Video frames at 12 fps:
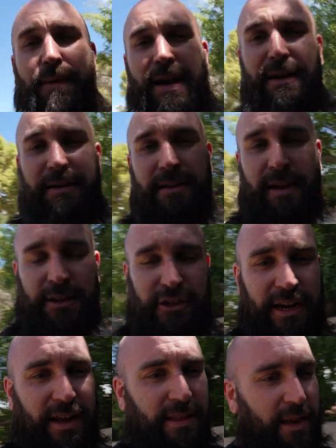around and
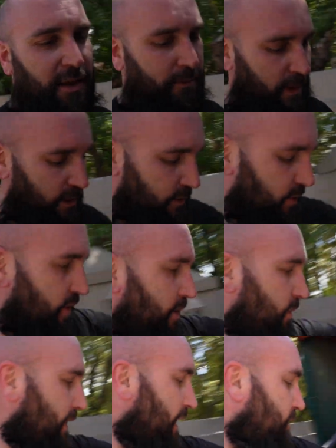check out the next videos to see
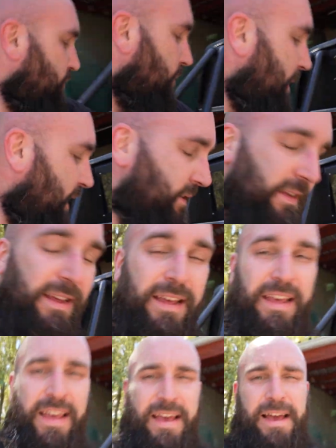what that's all about.
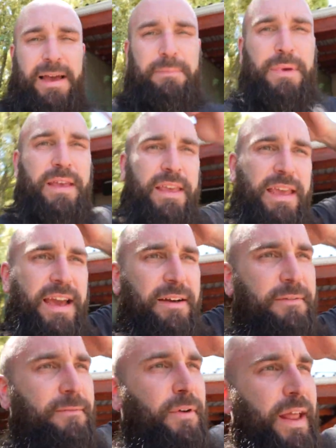Yeah,
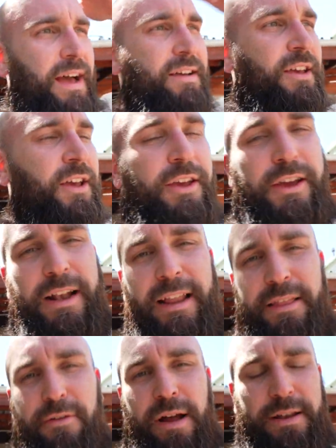for now, going to
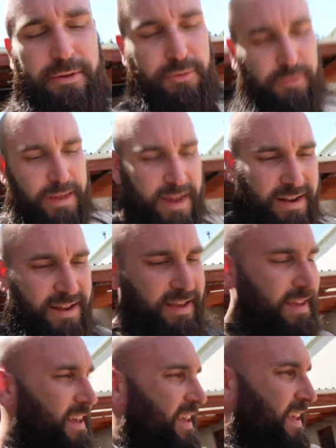let the grinder cool down
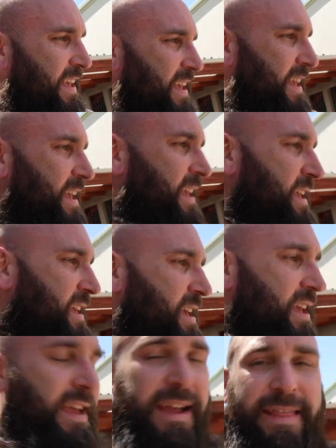
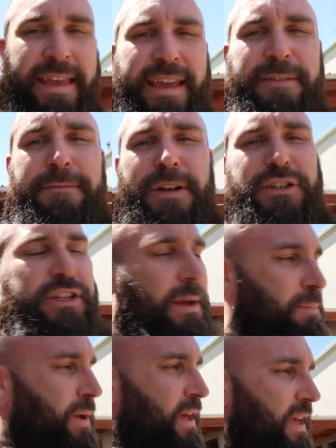and then get finished
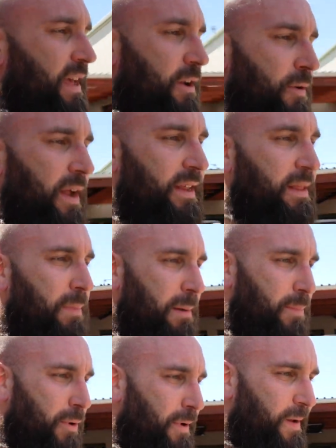up grinding the
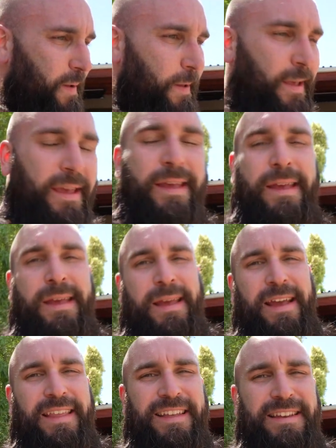bumper,
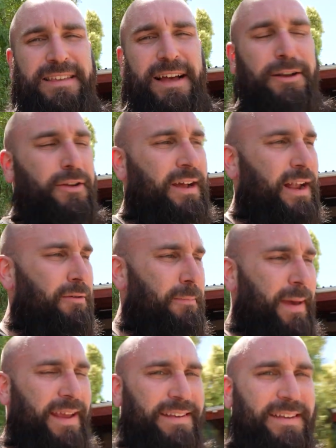and then decide on color
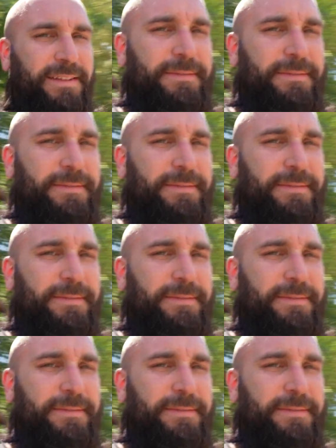and paint.